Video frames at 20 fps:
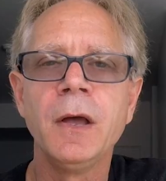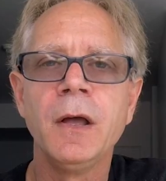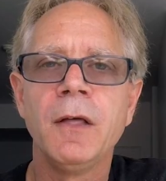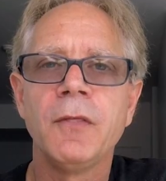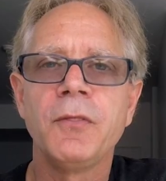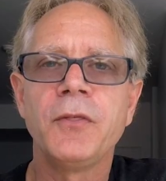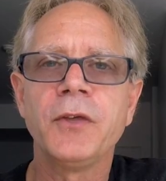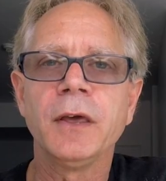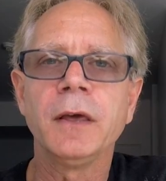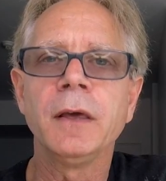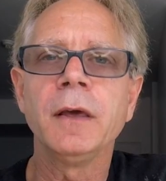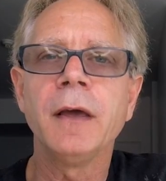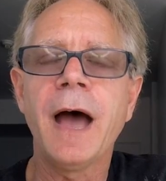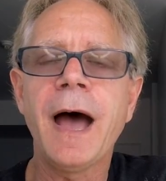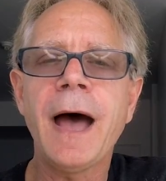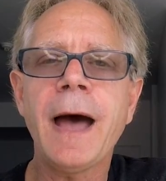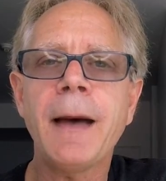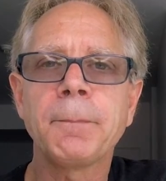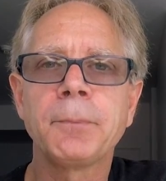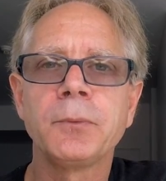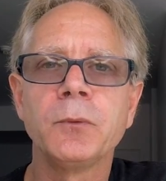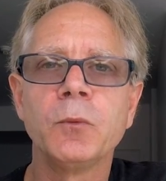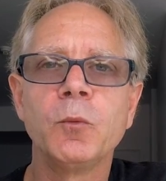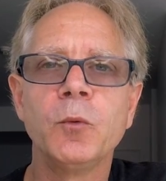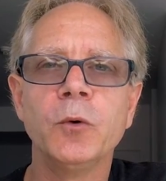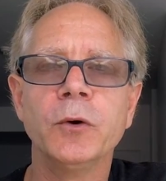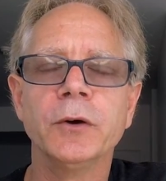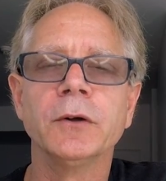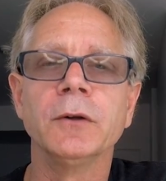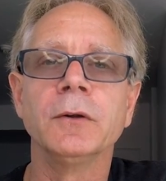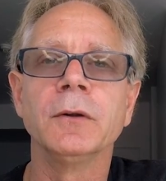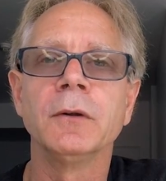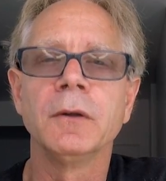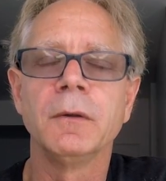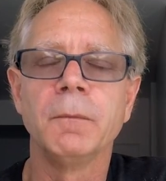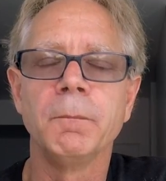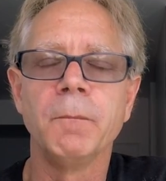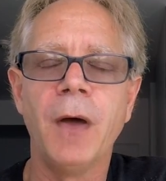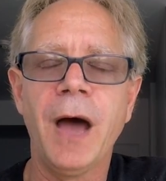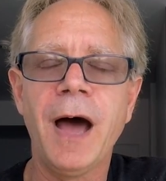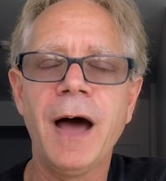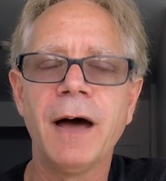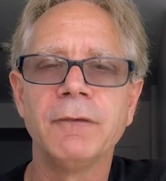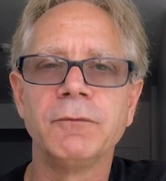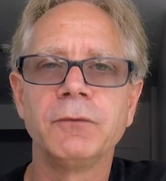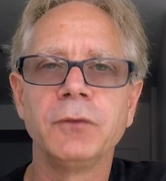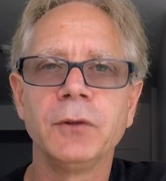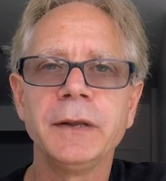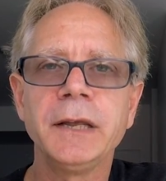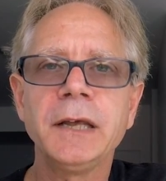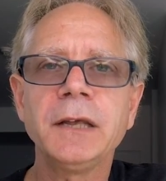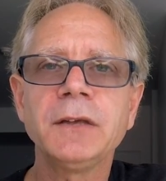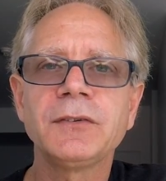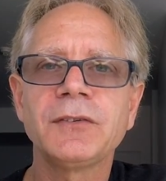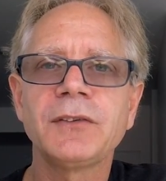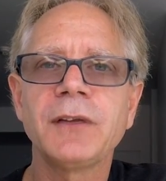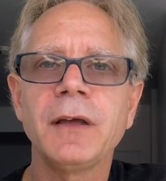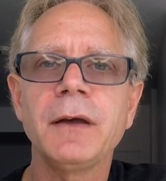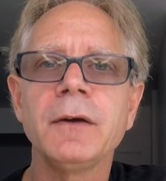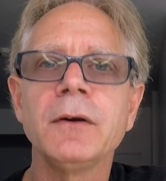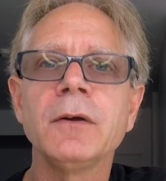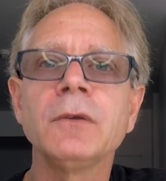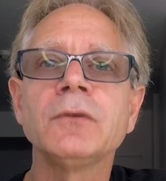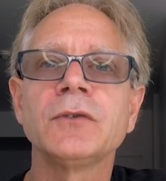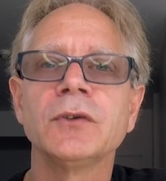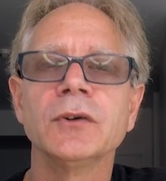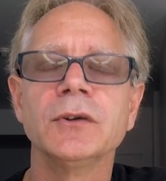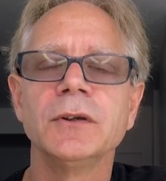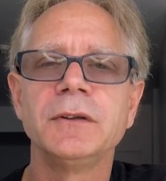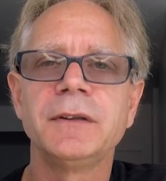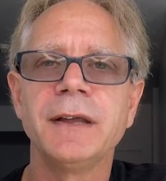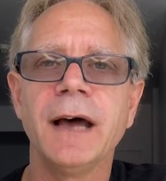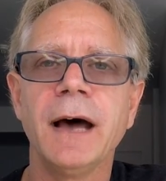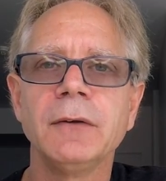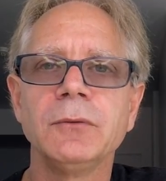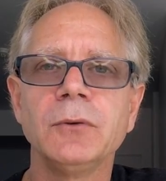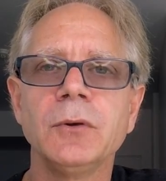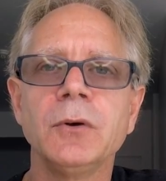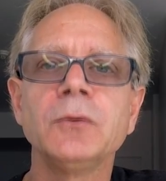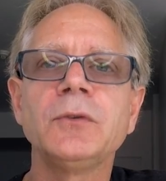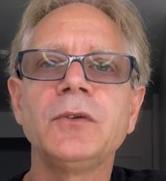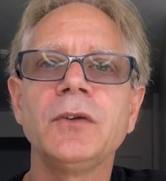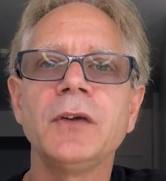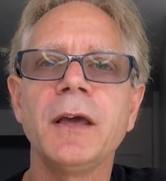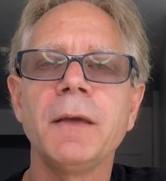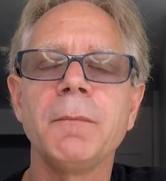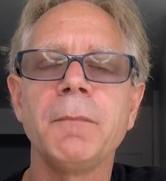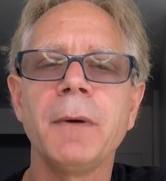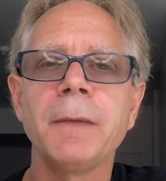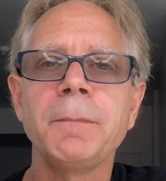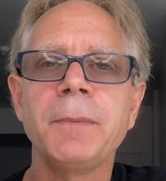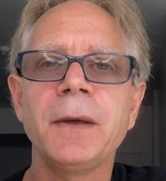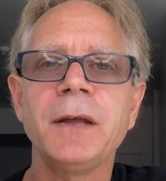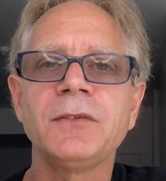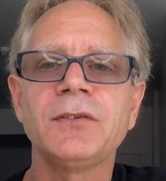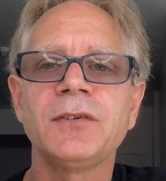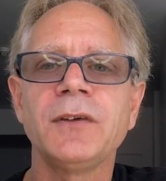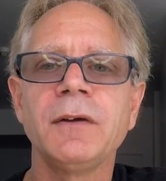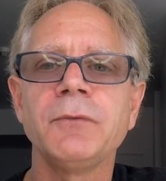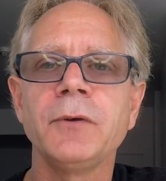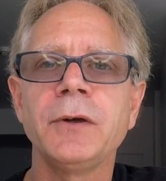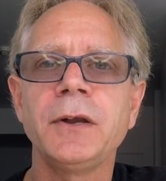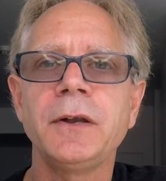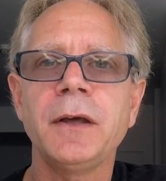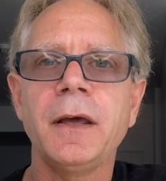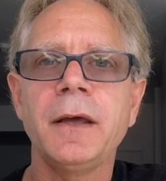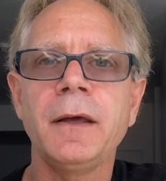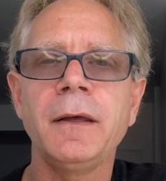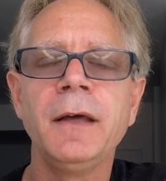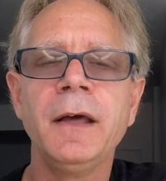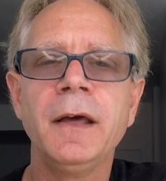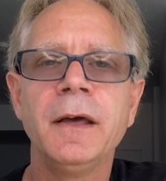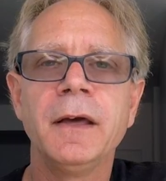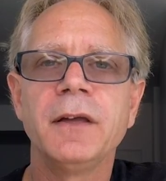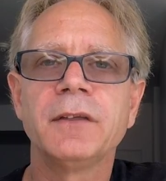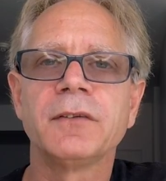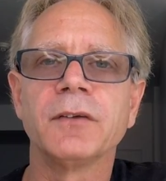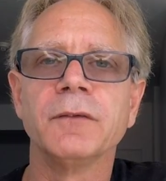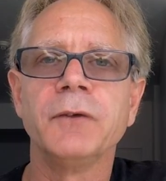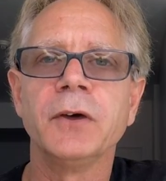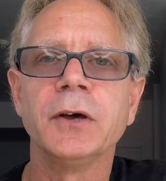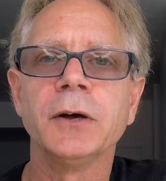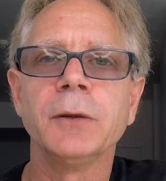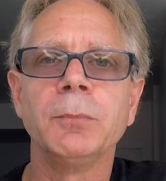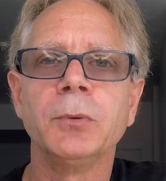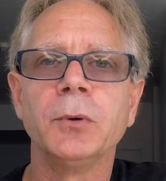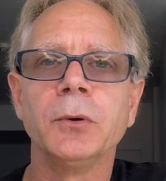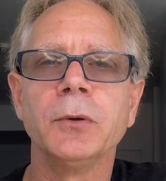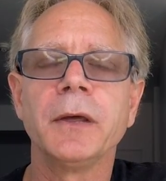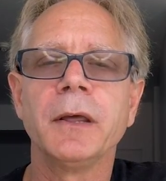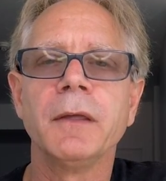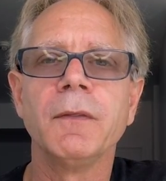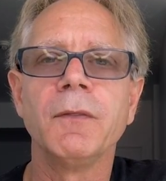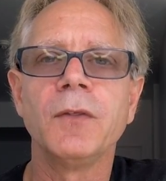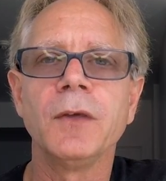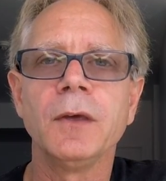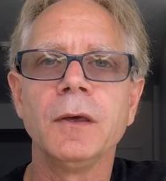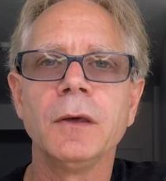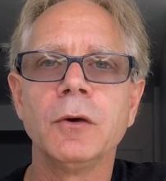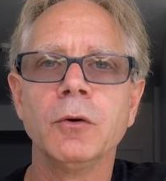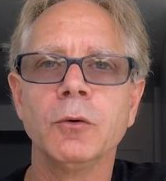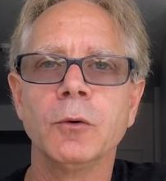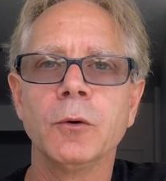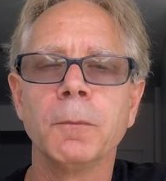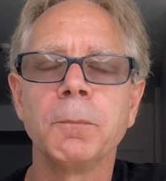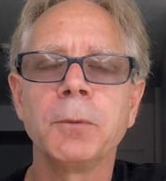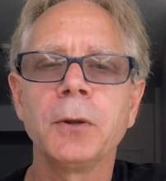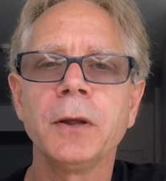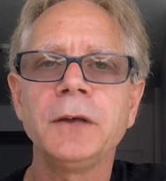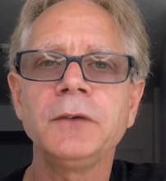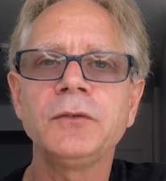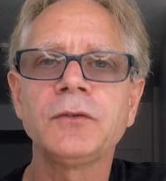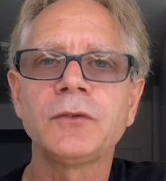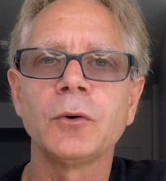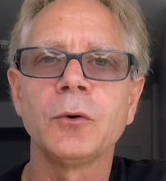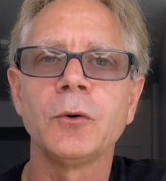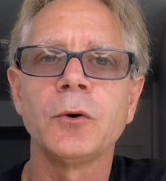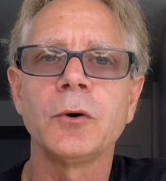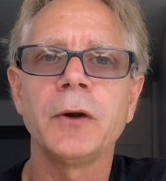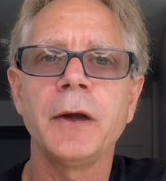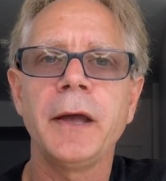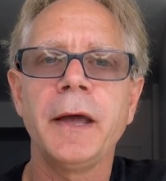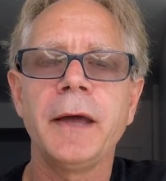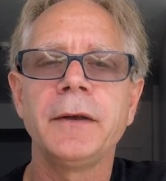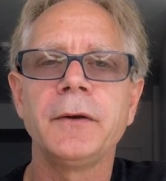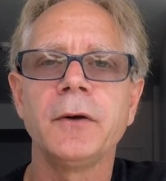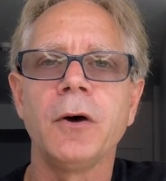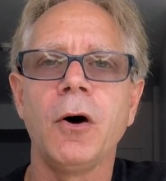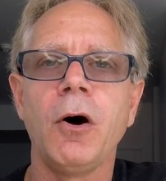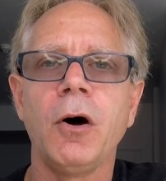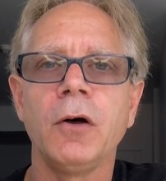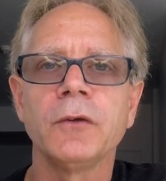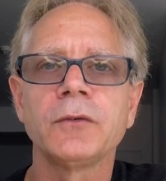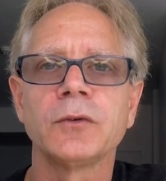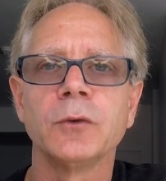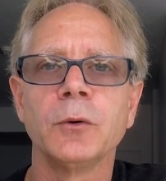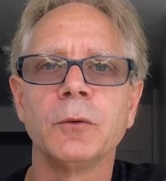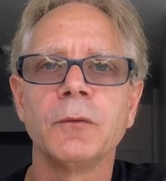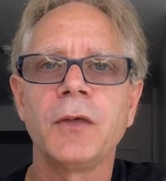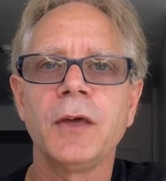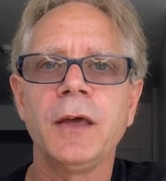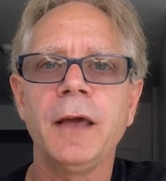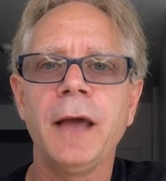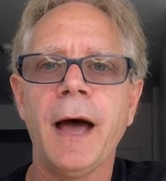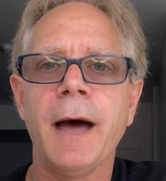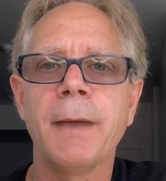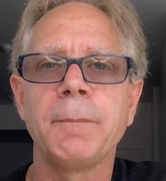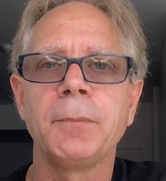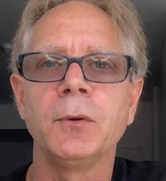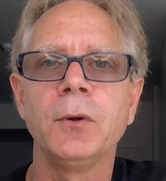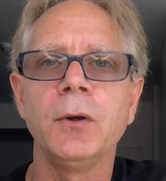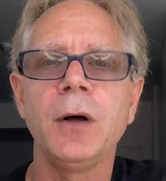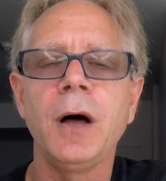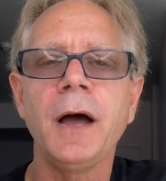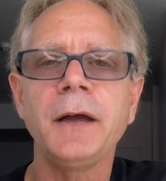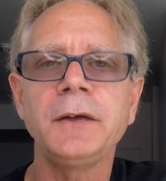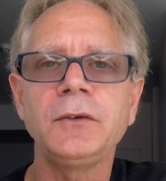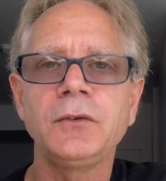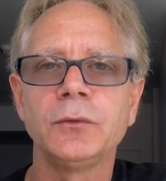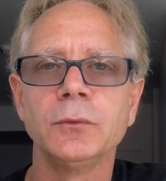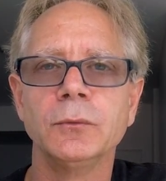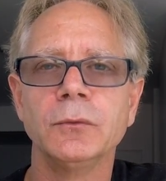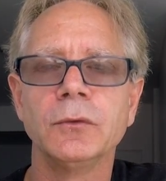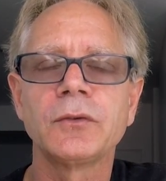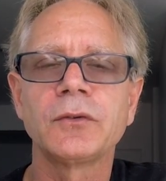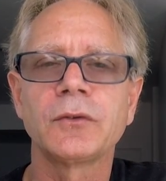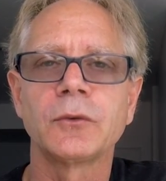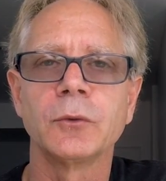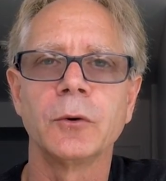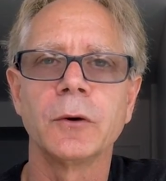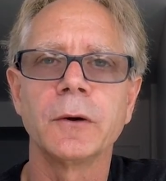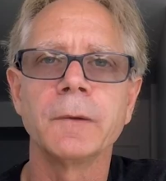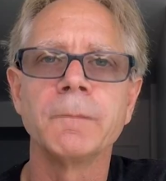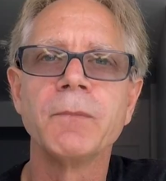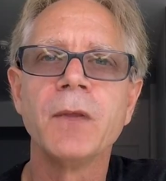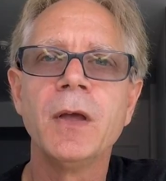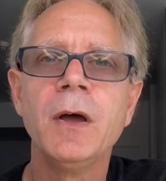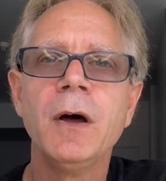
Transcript: The app will have links there to download to get my bets every day. It's available in the Google Play Store and also the Apple iTunes Store.